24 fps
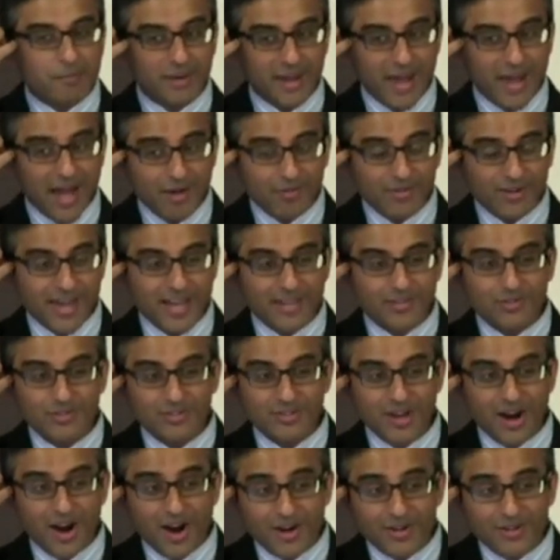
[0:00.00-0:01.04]
but I would
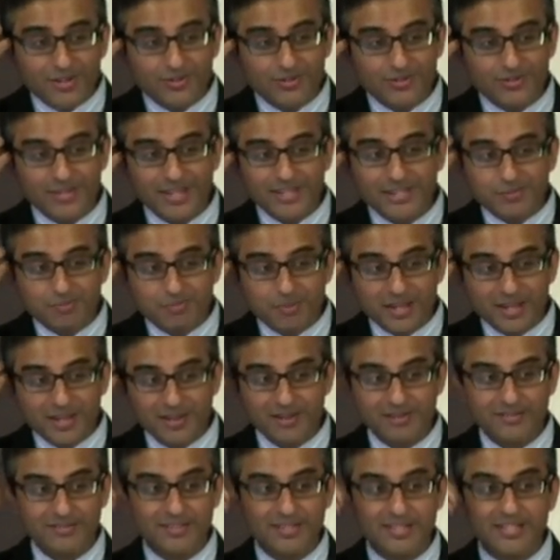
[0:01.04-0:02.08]
actually argue that's
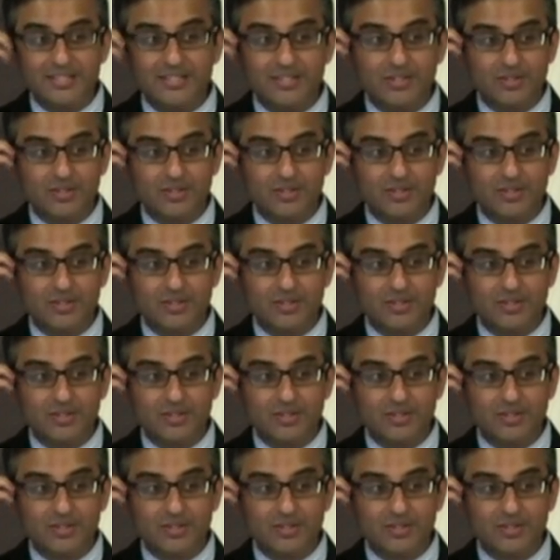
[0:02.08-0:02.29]
because he